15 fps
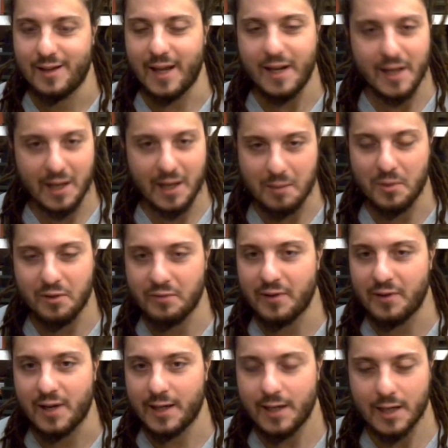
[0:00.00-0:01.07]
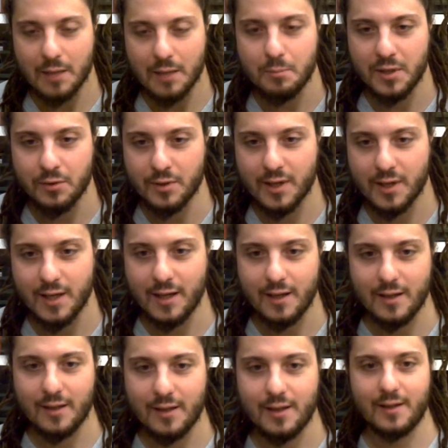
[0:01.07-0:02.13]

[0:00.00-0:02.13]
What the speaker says: And I can be fine, I can be okay.